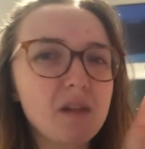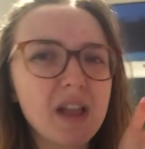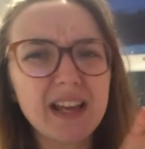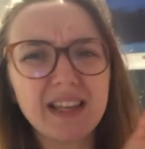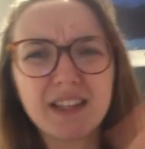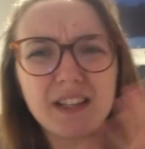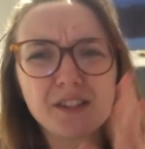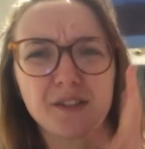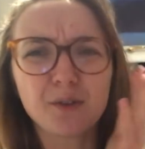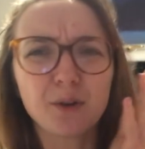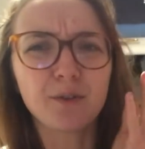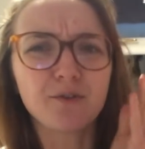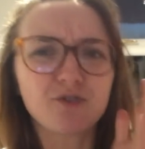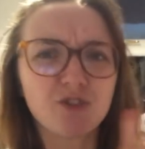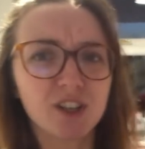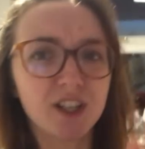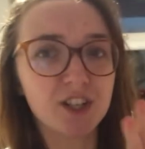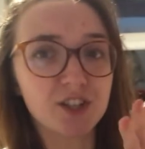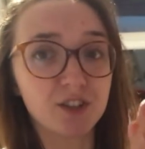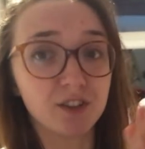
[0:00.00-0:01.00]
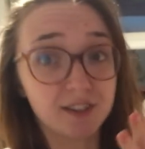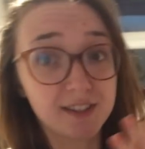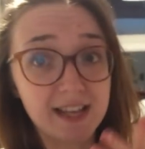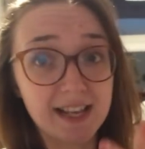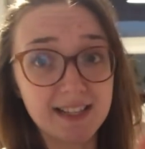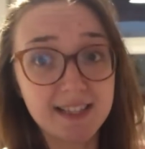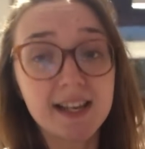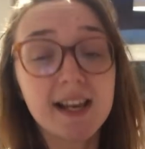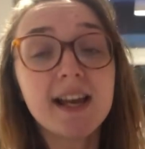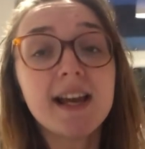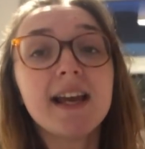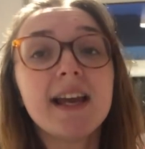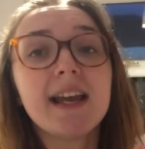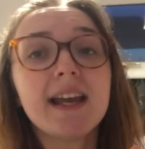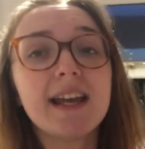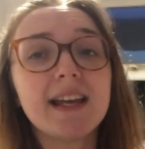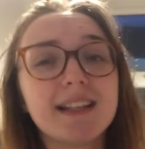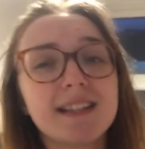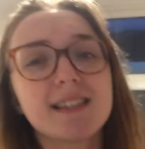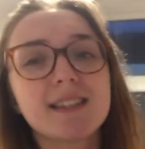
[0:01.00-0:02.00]
in this sort of traditional sense
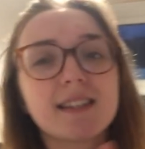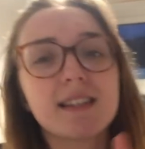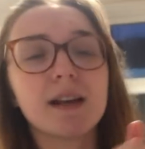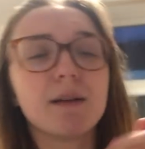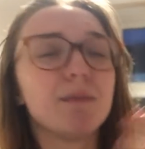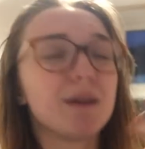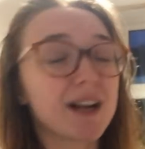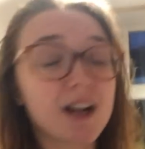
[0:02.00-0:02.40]
it's um,